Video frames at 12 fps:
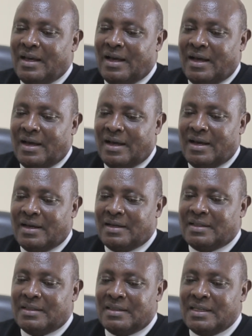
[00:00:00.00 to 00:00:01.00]

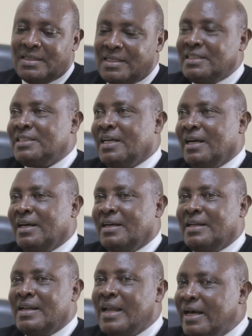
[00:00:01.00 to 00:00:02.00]
The
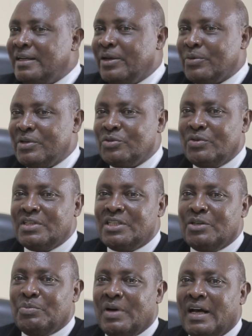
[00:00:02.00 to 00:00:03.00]
teacher-learner
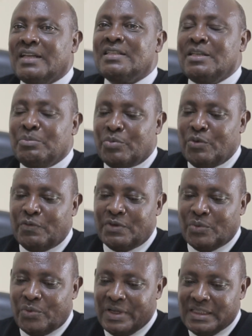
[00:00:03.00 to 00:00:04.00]
relationship has
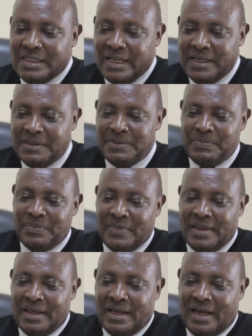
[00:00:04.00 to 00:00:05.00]
improved greatly,
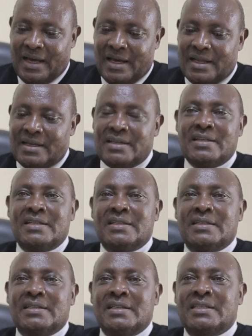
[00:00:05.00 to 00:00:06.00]
and
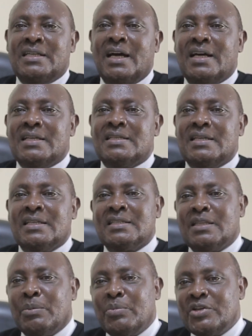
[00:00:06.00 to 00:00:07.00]
it has
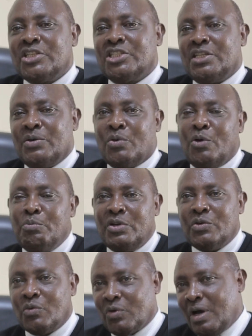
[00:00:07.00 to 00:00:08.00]
established a
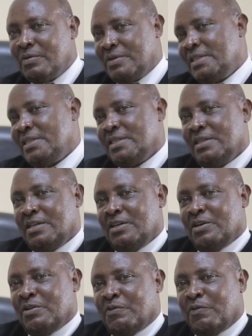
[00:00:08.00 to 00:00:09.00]
common ground
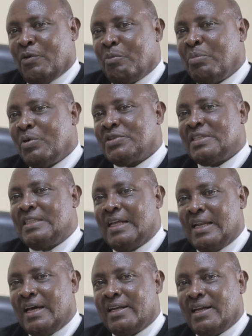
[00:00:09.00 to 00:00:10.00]
for both
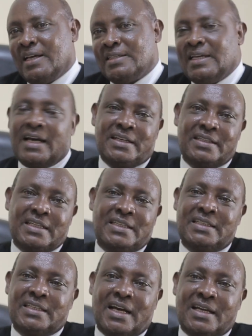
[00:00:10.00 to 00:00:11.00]
the learners and the
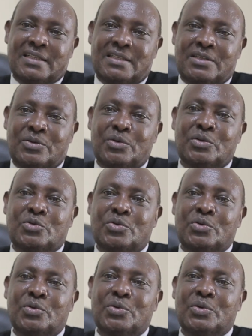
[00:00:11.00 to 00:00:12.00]
teachers,
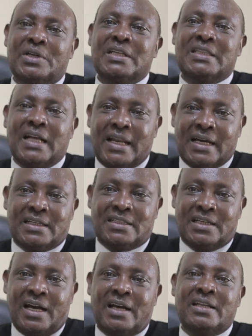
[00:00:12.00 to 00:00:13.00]
to
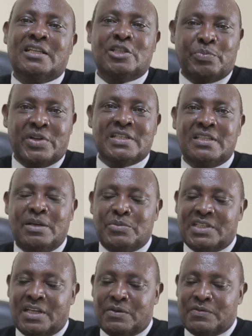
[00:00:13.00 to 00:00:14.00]
interact and express
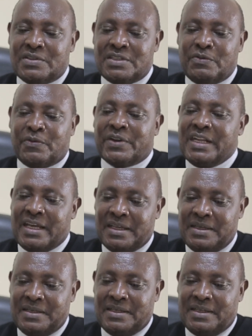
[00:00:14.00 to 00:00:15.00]
themselves freely.